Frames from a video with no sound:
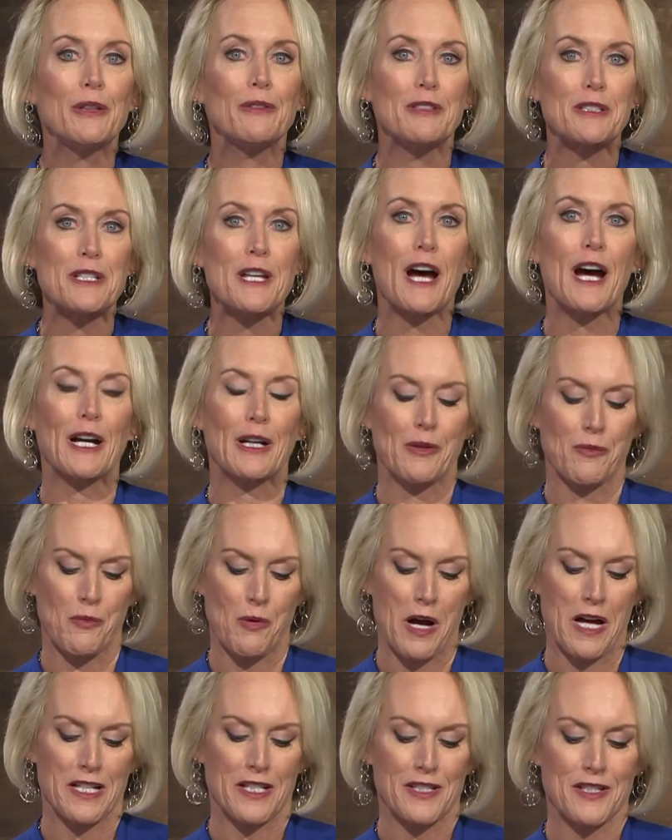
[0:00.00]
retire
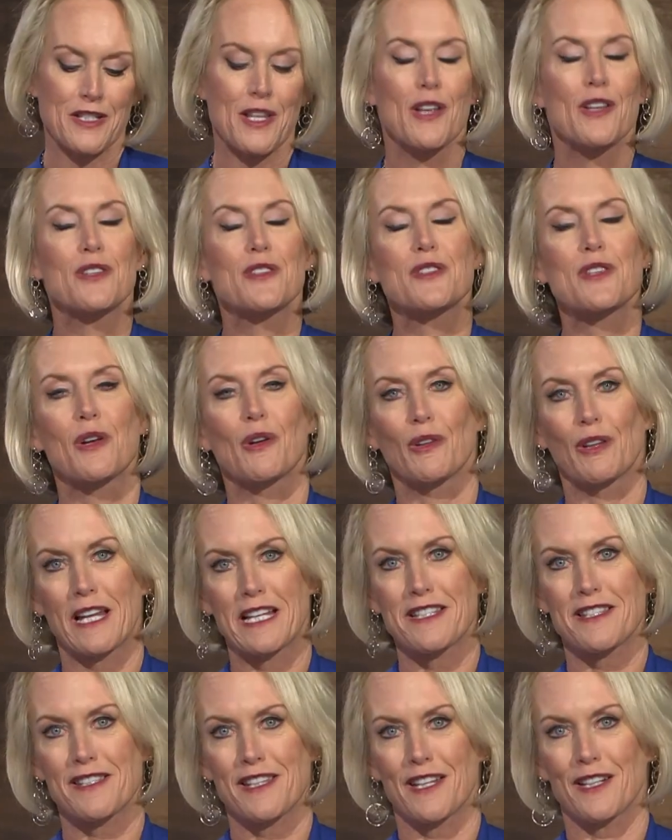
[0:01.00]
once, so
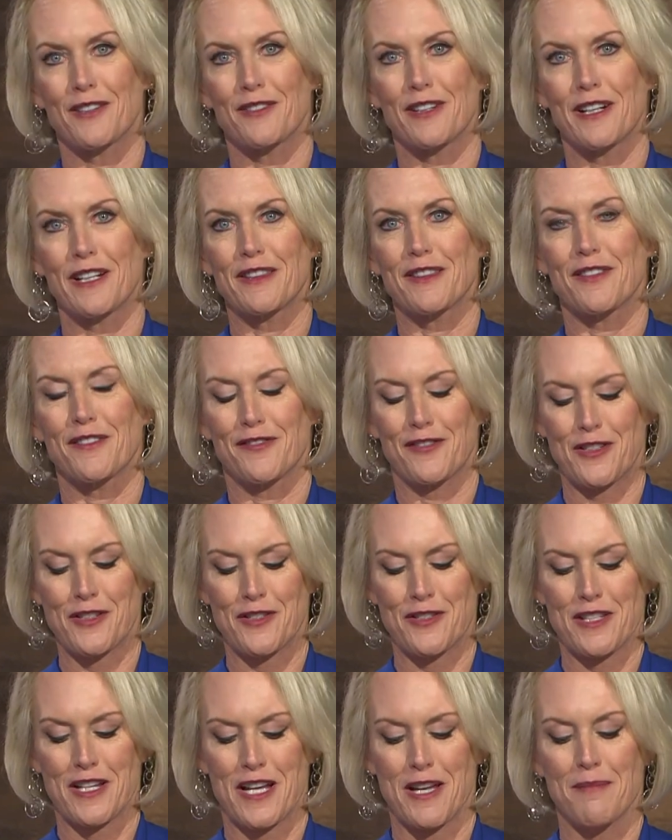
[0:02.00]
let's get it right the
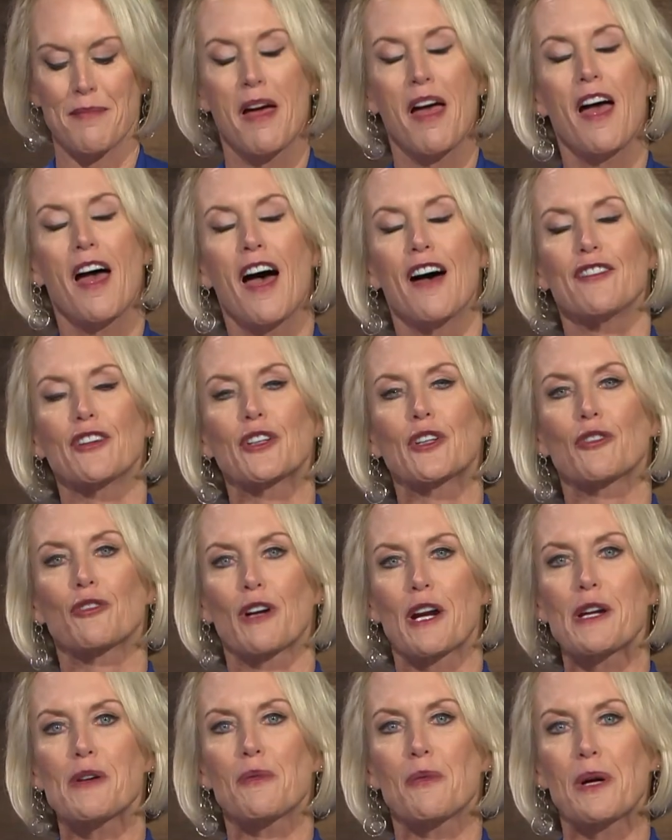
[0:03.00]
first time. Have a
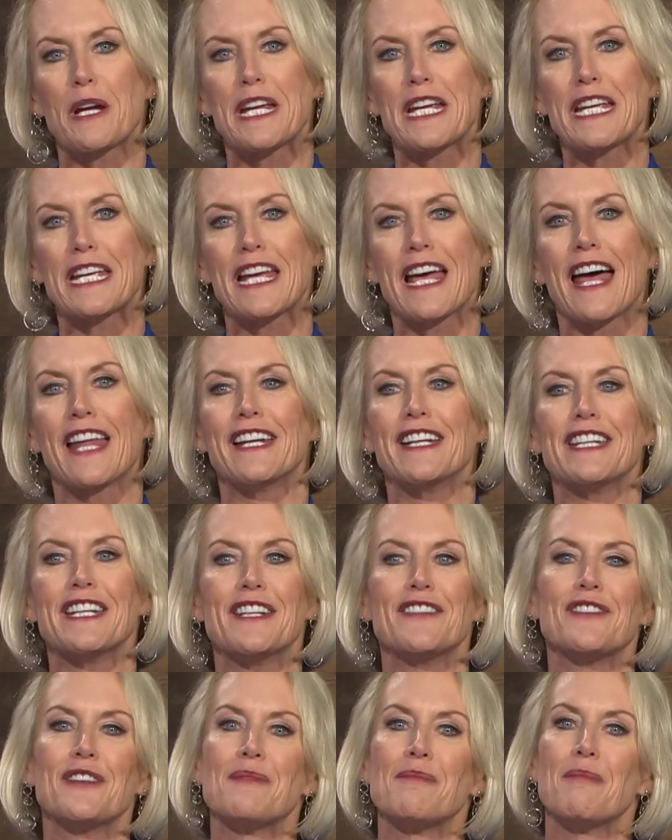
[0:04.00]
great week and an
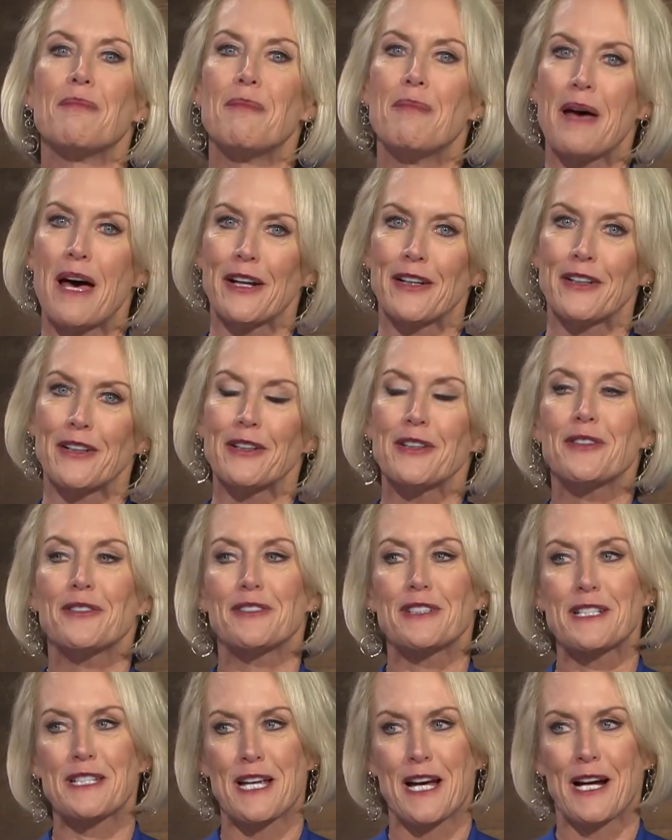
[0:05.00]
even better
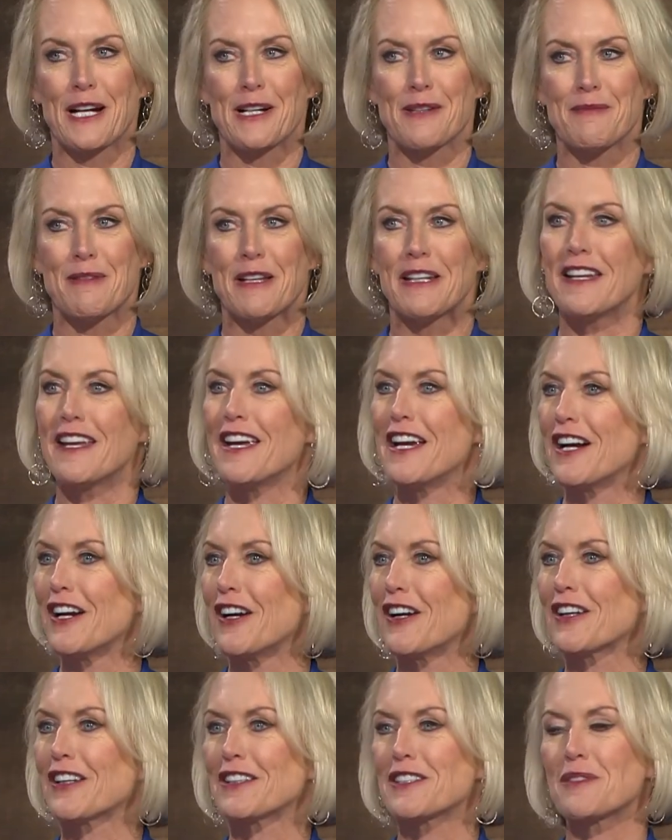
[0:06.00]
retirement.
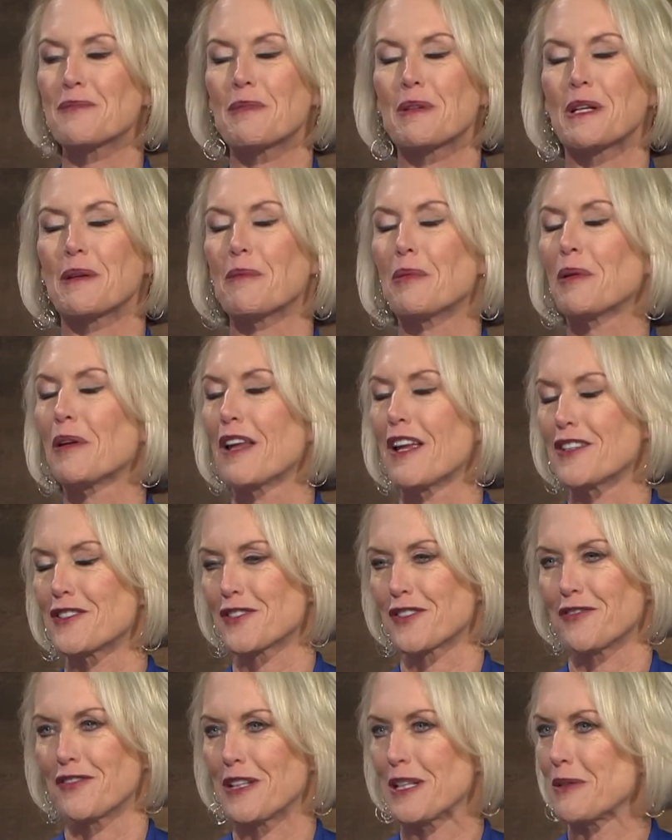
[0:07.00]
Eric, it's been a
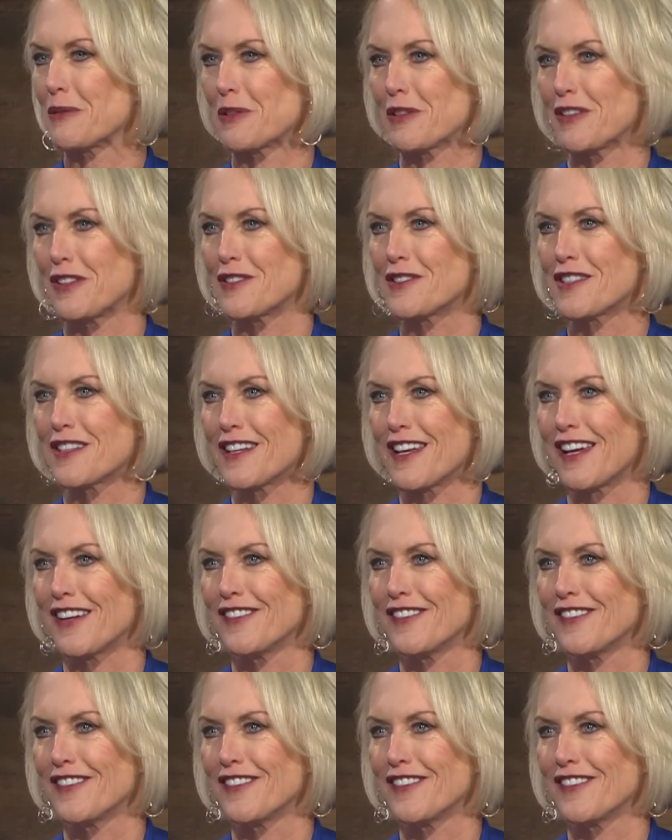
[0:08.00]
pleasure being with you today.